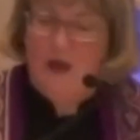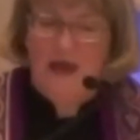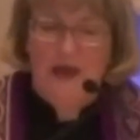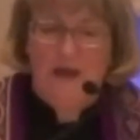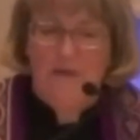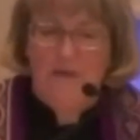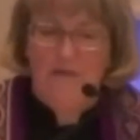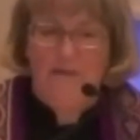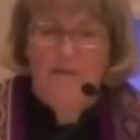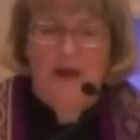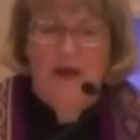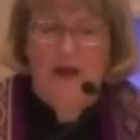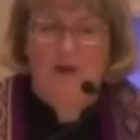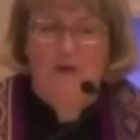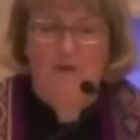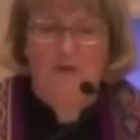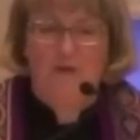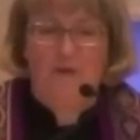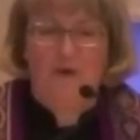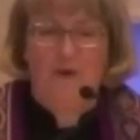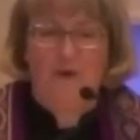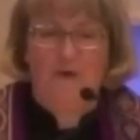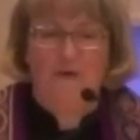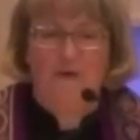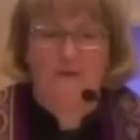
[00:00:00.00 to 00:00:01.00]
we can bear
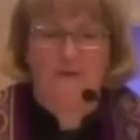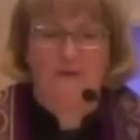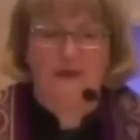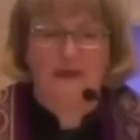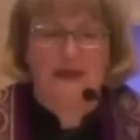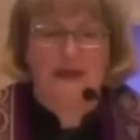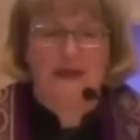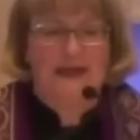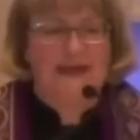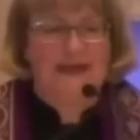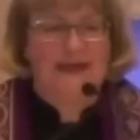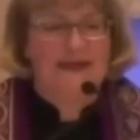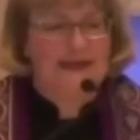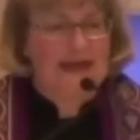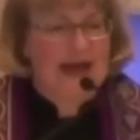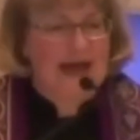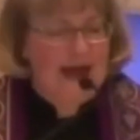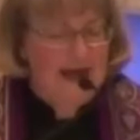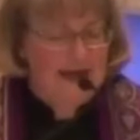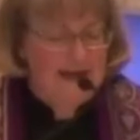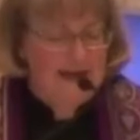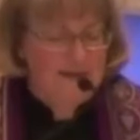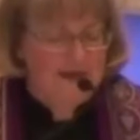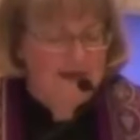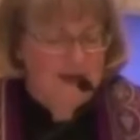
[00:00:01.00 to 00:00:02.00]
fruit.
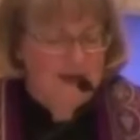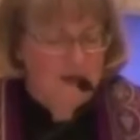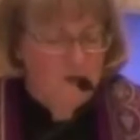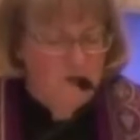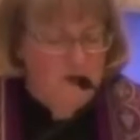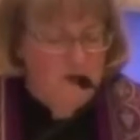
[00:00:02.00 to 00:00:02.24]
Time's a